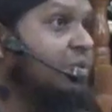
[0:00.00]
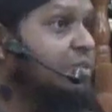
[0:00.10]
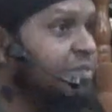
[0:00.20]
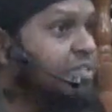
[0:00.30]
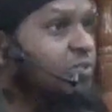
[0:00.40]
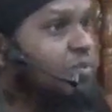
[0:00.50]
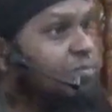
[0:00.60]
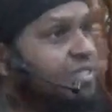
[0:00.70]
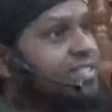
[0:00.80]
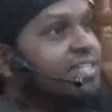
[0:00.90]
Which means you will
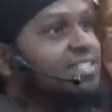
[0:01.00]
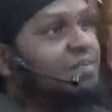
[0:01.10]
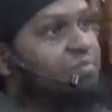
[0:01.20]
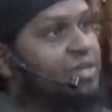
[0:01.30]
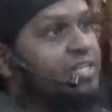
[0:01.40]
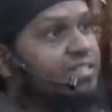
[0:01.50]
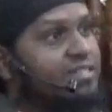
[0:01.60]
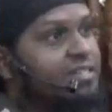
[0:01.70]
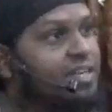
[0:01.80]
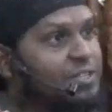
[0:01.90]
put things in
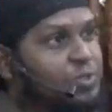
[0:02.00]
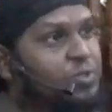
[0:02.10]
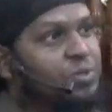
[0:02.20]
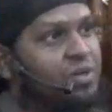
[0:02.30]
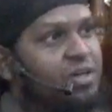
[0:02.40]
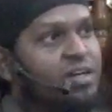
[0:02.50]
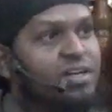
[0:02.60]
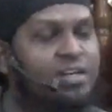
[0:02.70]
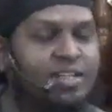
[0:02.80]
place to ensure